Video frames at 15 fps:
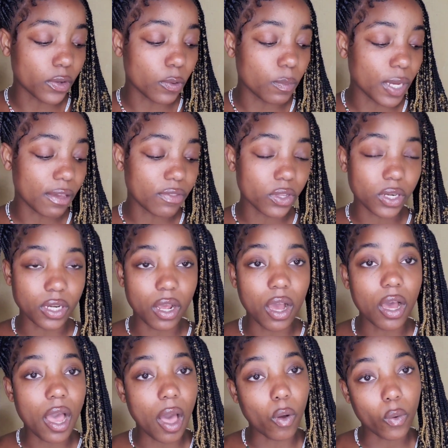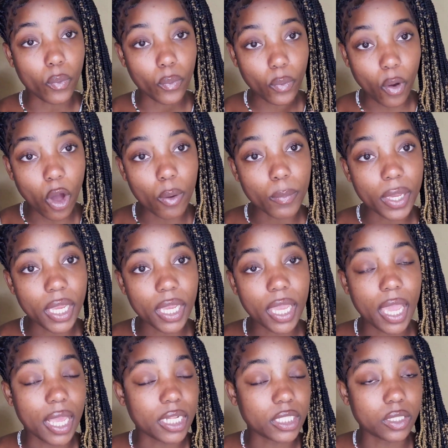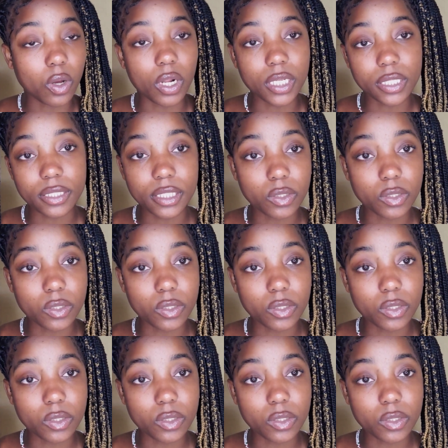but if they're not I'll comment and honestly